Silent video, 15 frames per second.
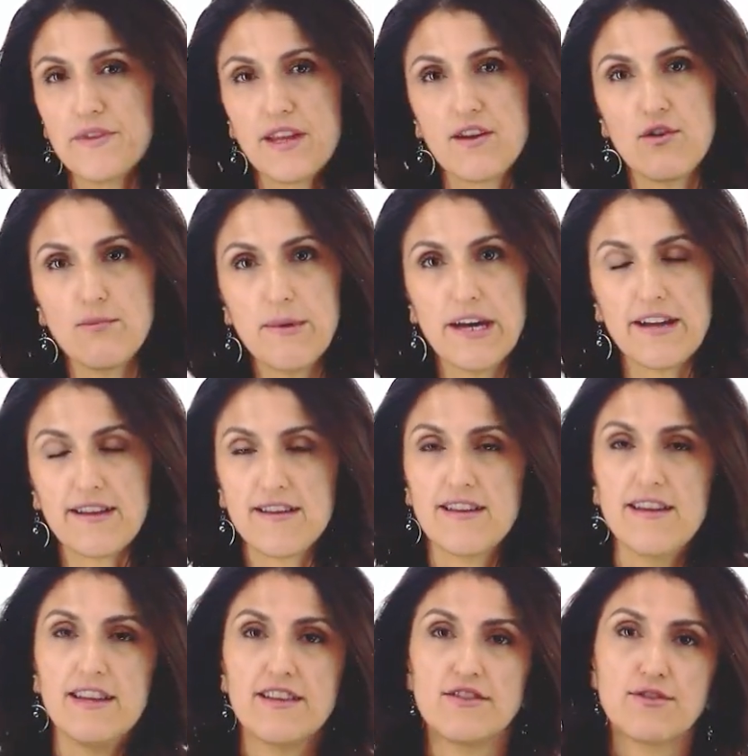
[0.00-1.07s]
go back
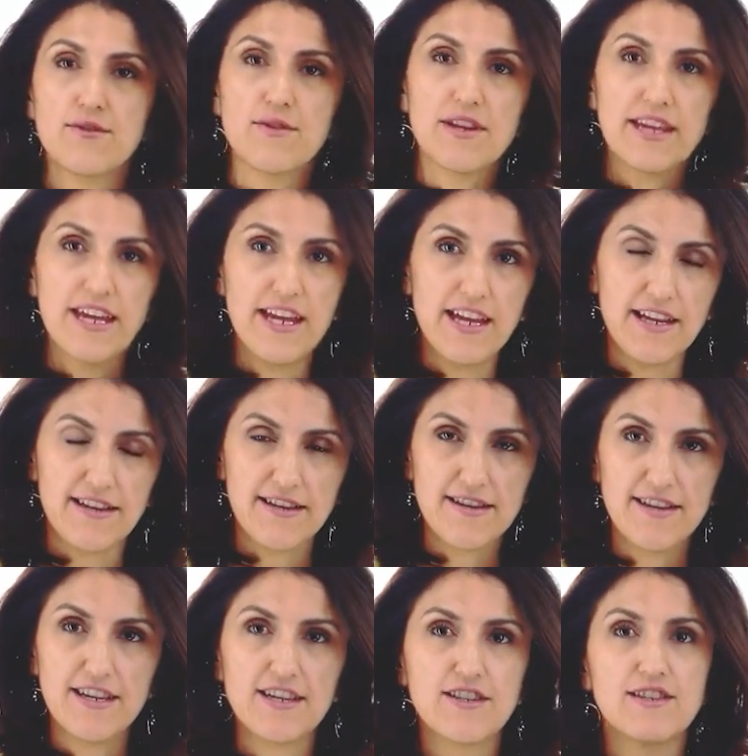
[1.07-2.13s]
and do it again.
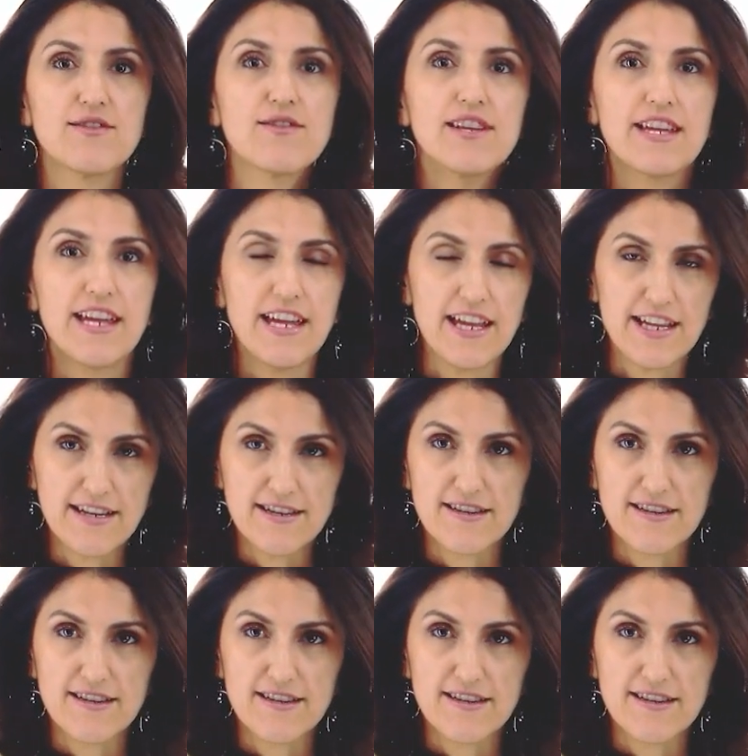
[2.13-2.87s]
Do it again.